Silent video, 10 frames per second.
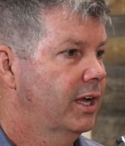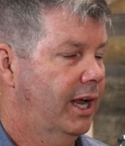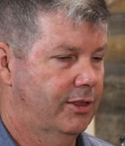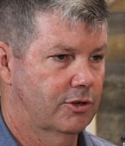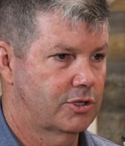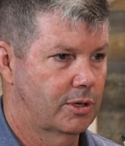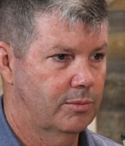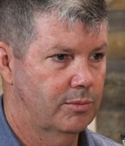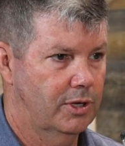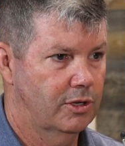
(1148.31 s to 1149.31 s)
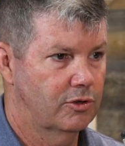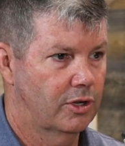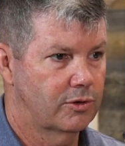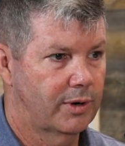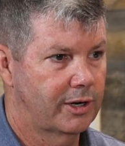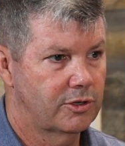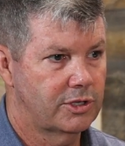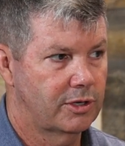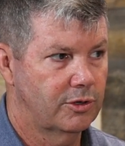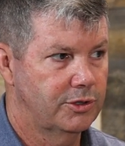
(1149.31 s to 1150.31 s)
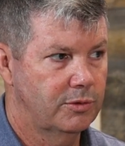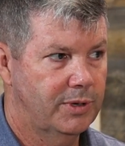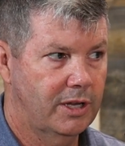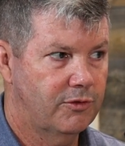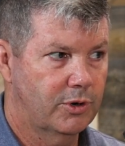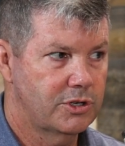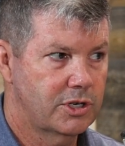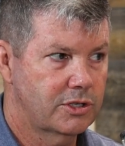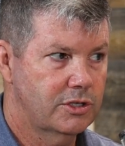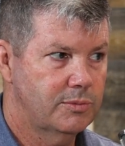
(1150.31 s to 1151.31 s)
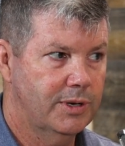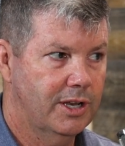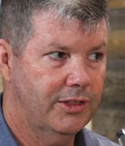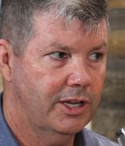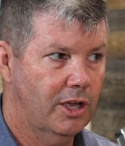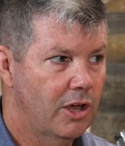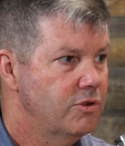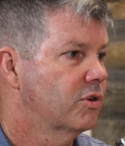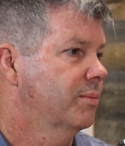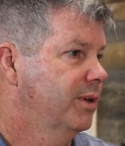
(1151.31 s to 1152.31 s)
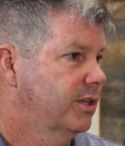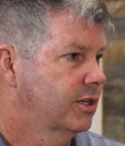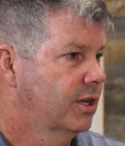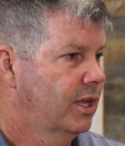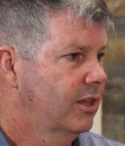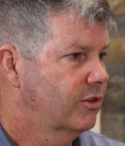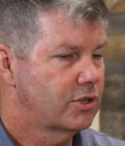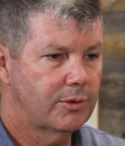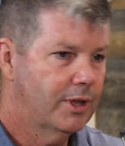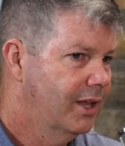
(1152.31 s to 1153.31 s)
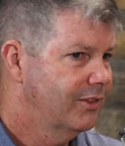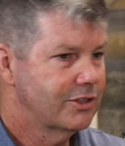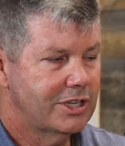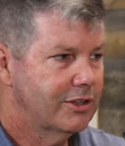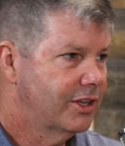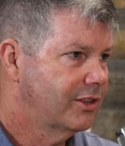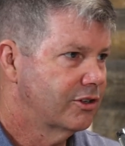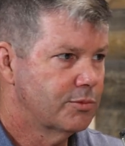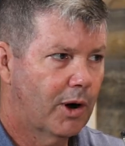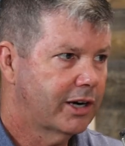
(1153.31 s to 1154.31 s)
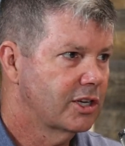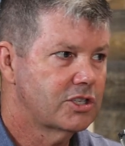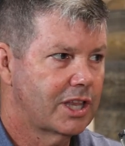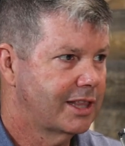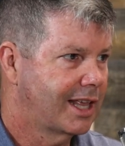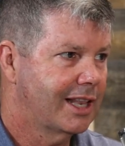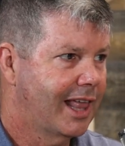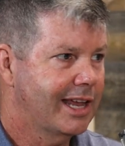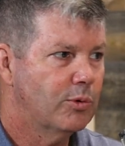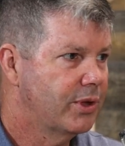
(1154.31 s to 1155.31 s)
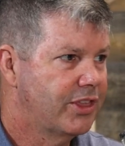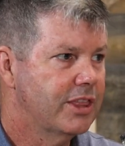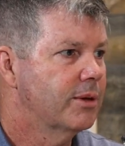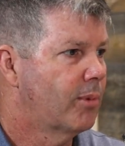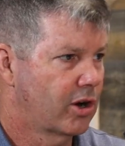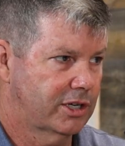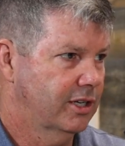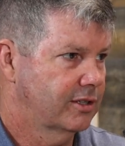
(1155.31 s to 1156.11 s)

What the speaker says: And there's some underwriters that will do PA46s, but nothing under $1 million. There's markets that they like within the market.